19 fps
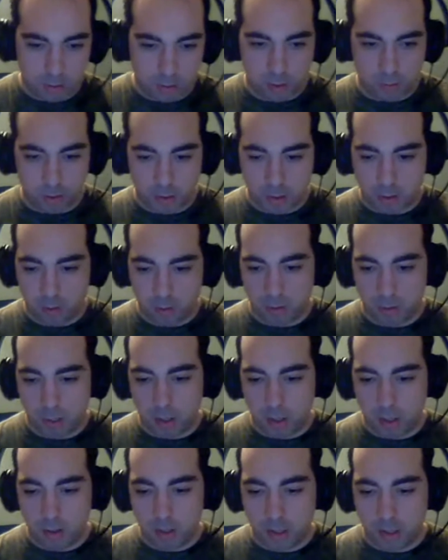go.
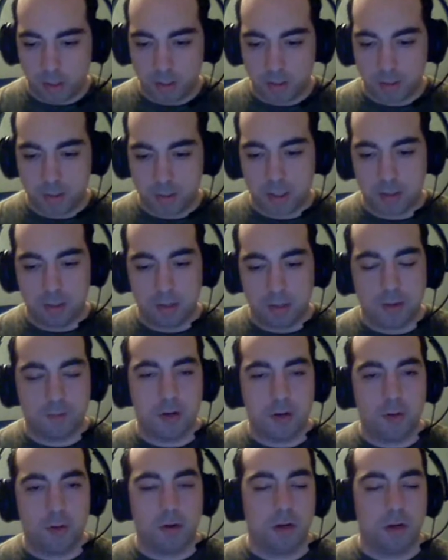And I just sent
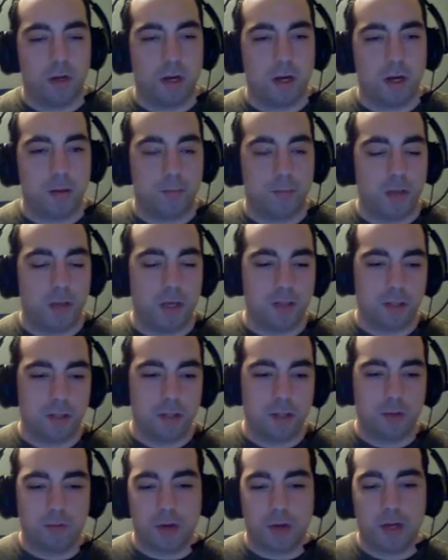everyone. Basically,
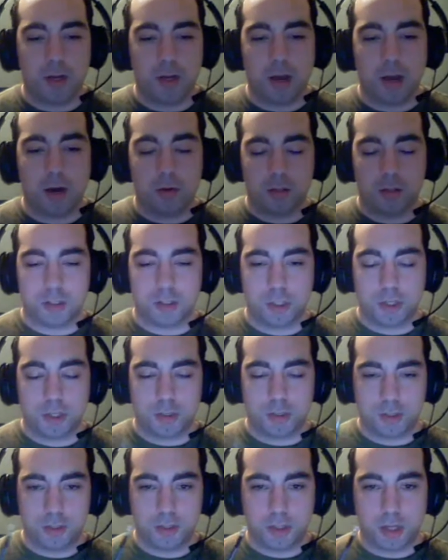right now it's just
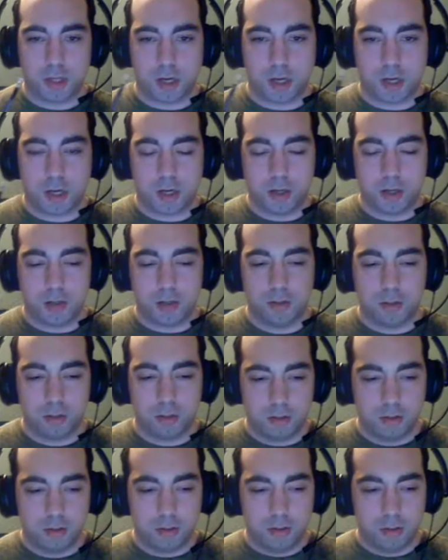
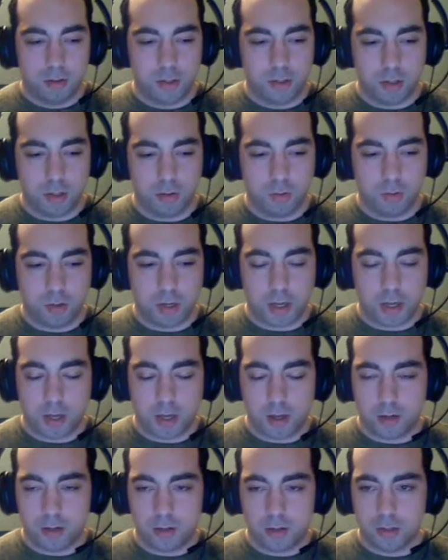you
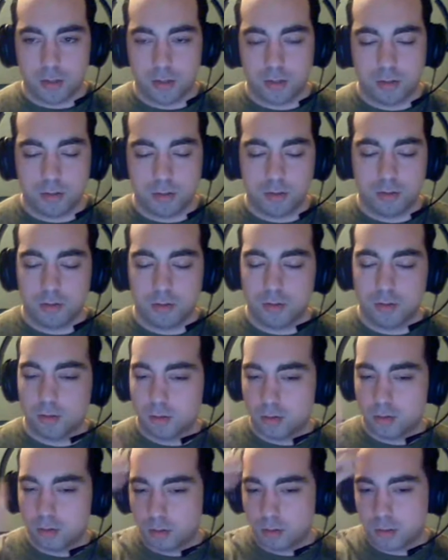and
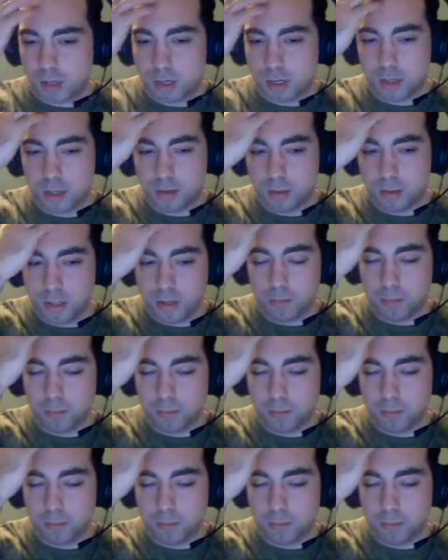Liam.